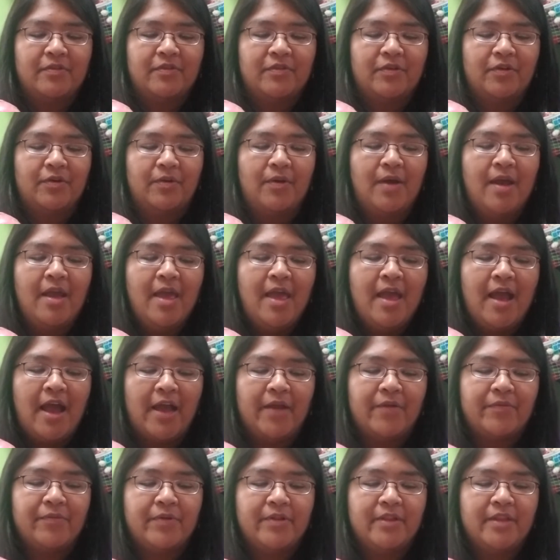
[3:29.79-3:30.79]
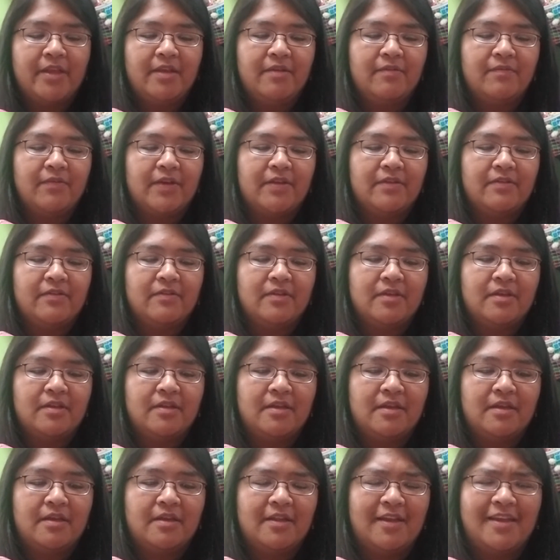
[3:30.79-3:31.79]
So I really invested
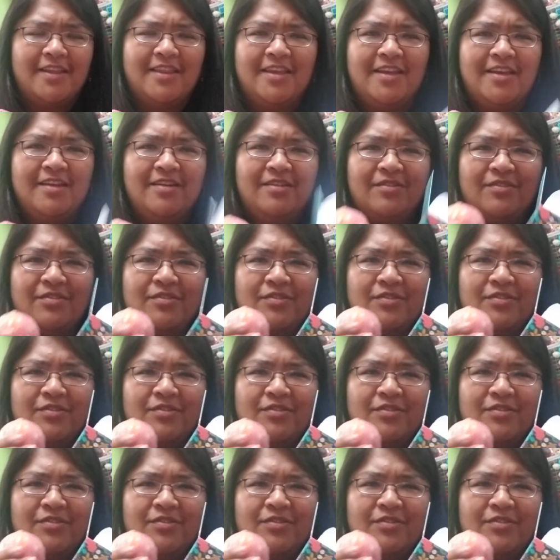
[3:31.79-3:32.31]
in, I think,